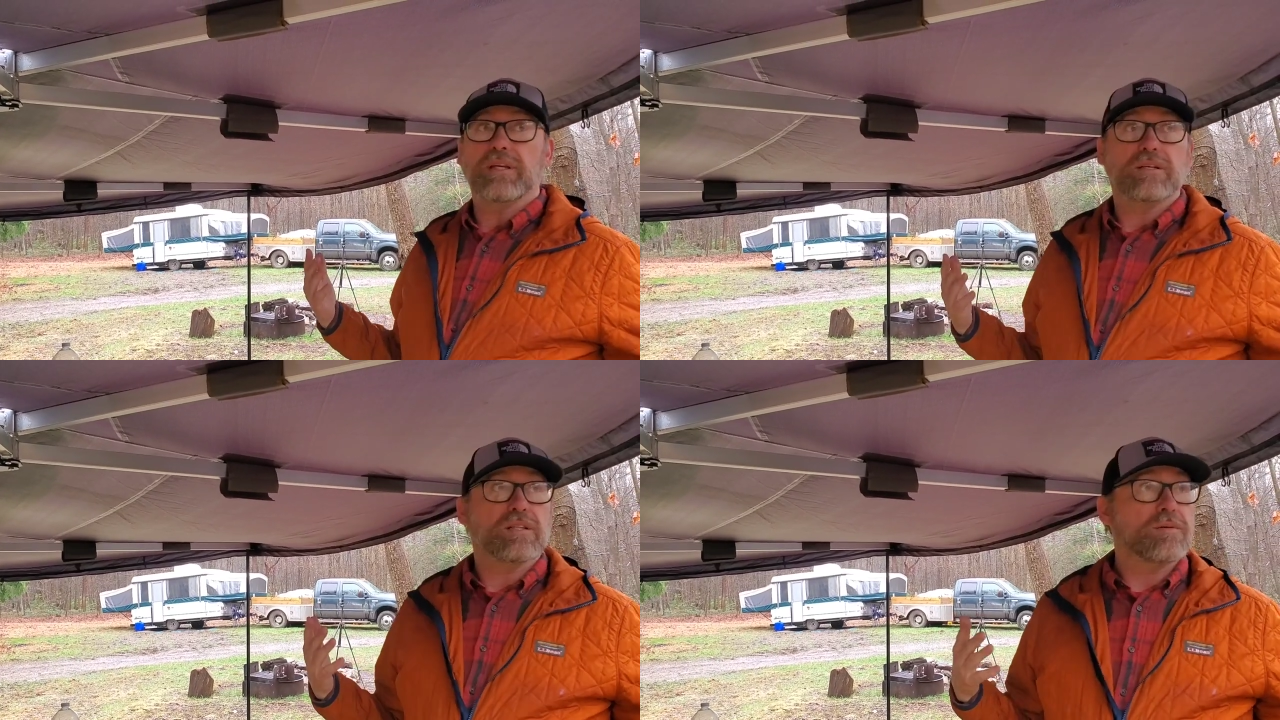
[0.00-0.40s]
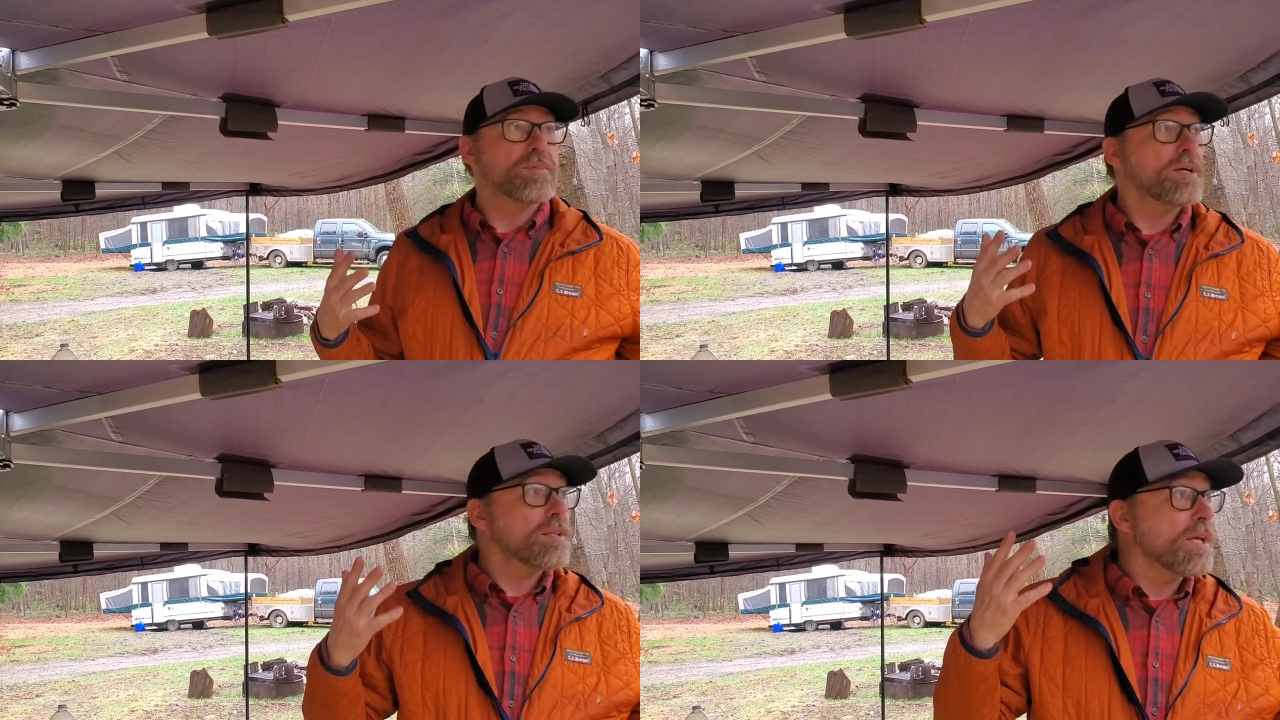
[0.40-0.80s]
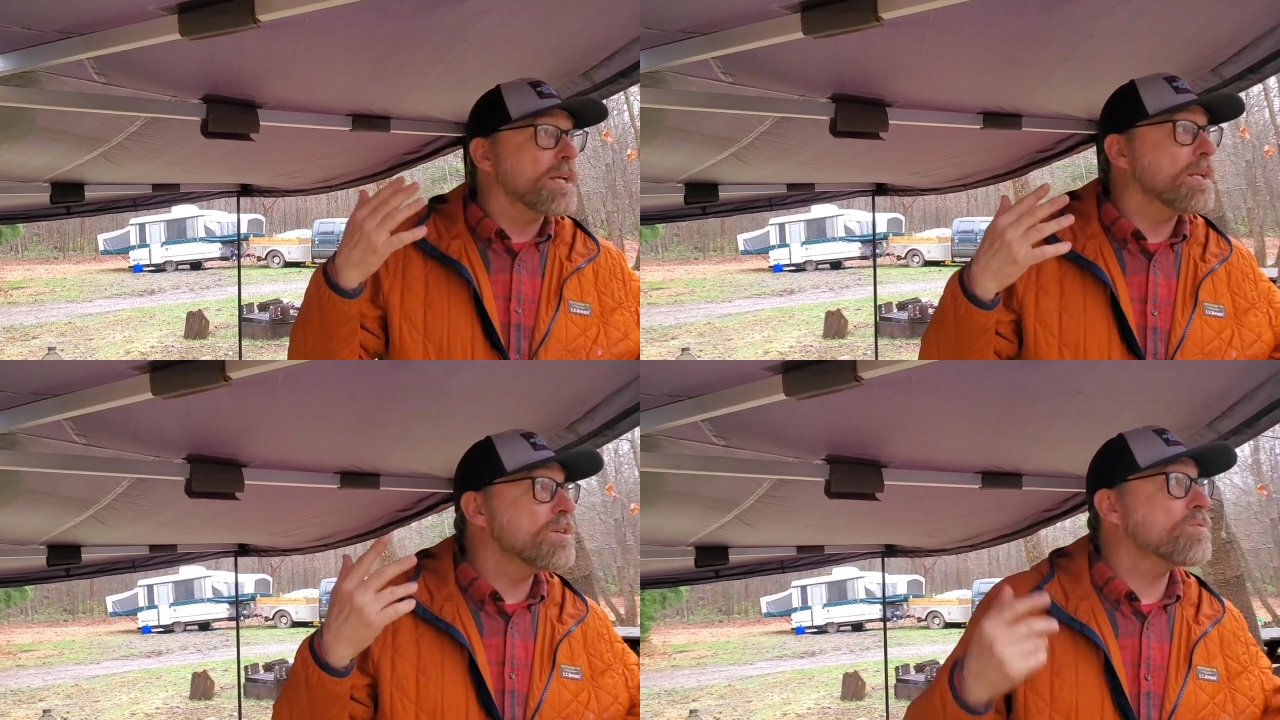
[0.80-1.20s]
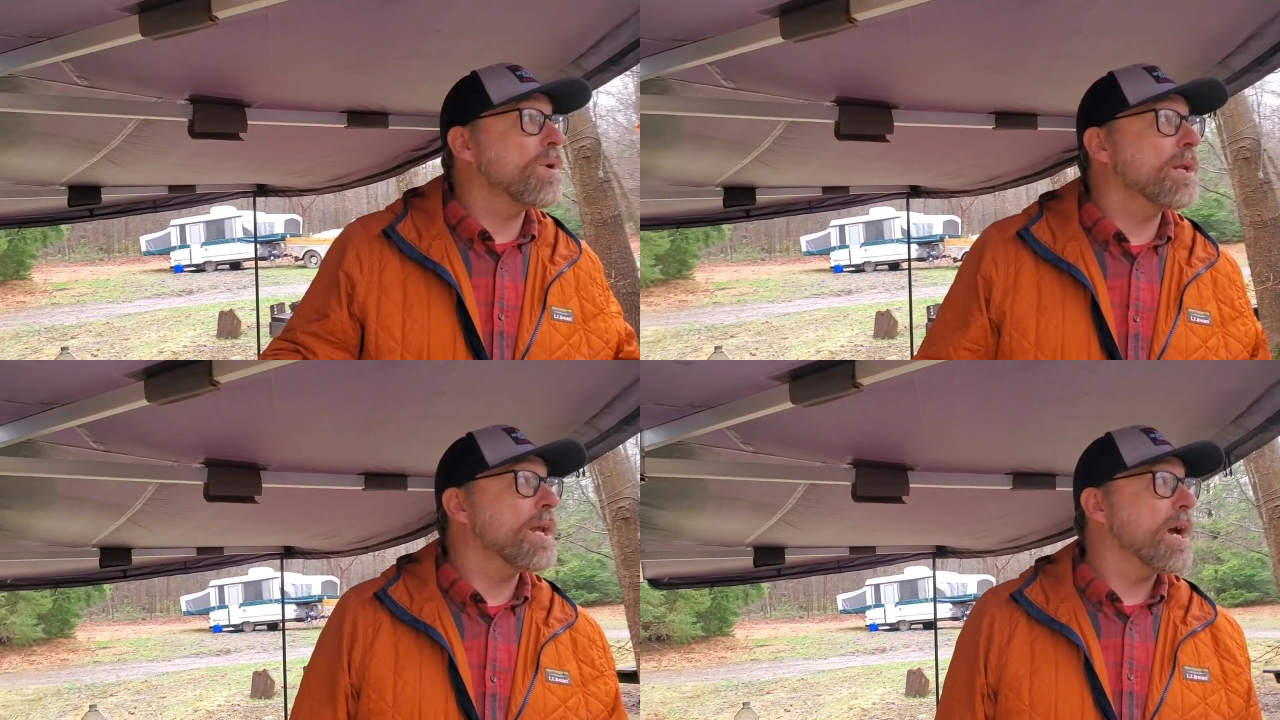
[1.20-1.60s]
inclement like it is
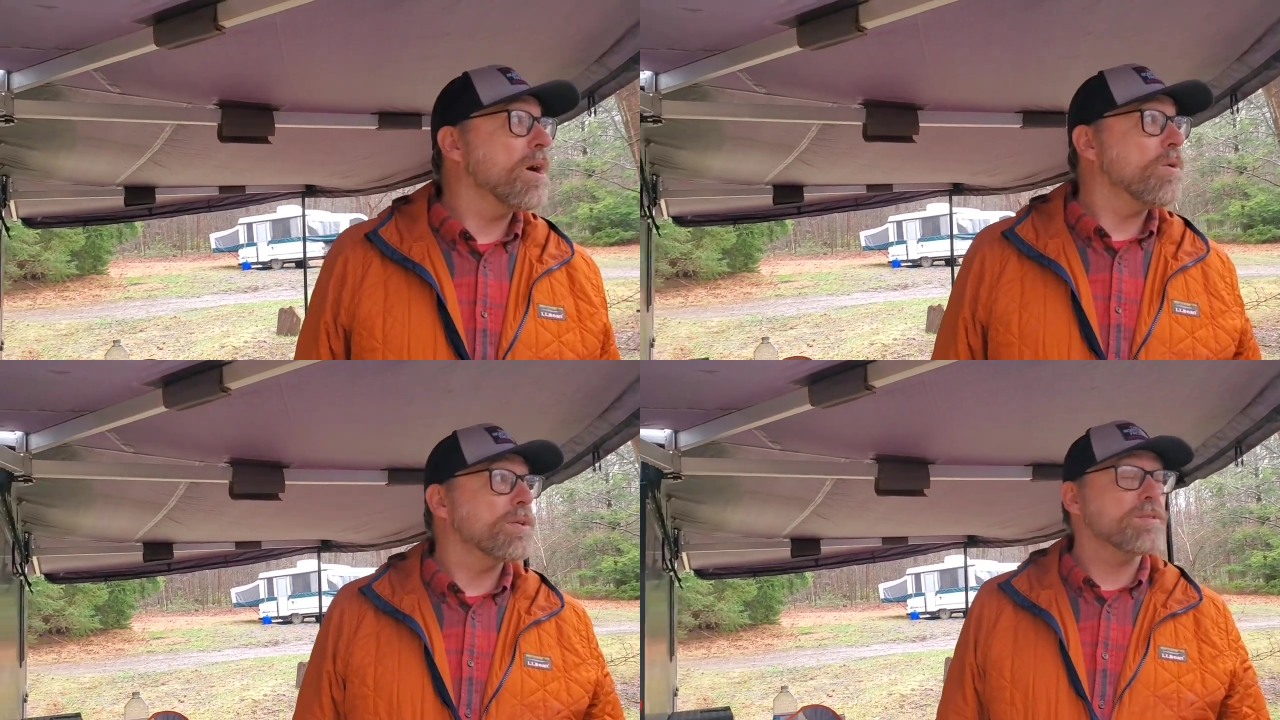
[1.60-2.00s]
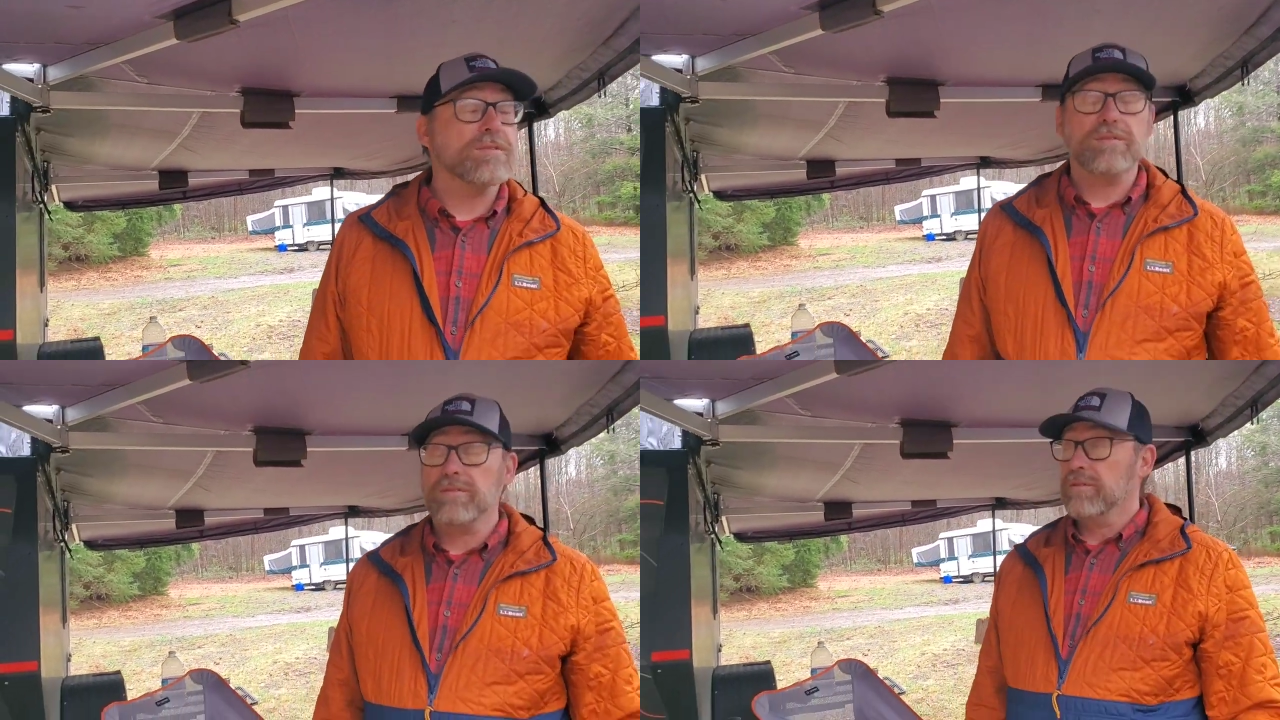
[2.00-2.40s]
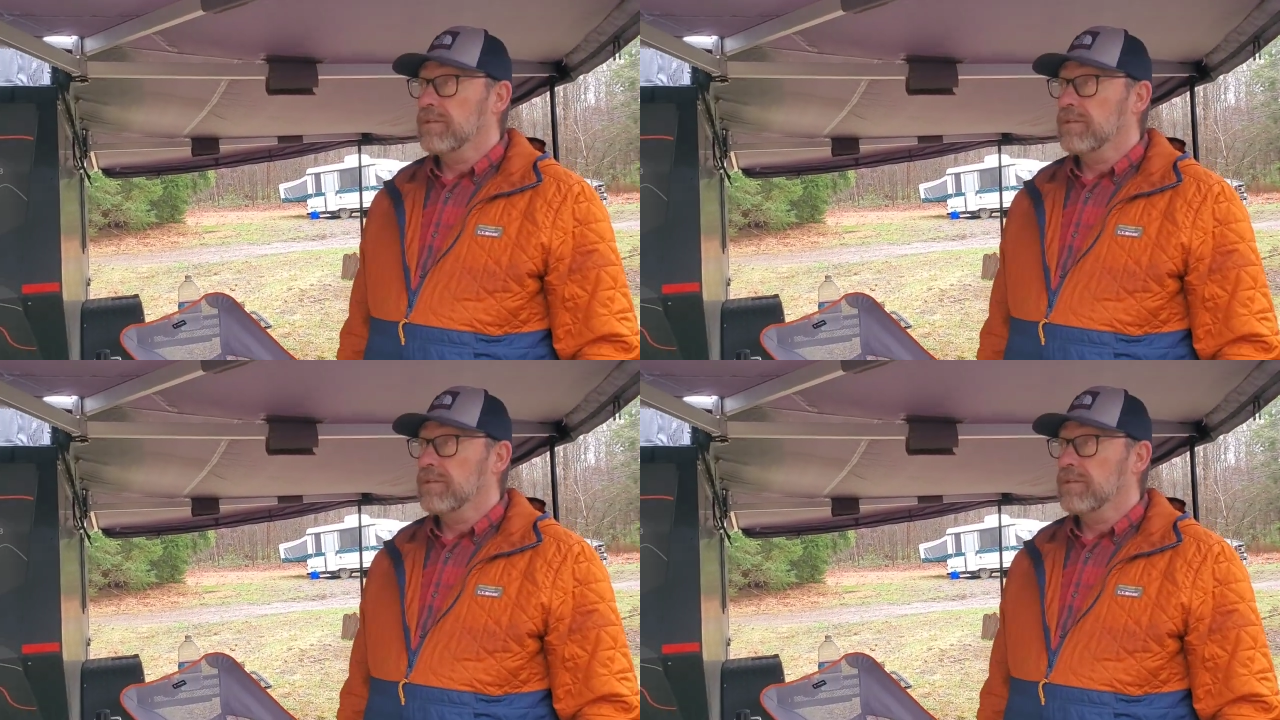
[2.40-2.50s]
right now. It's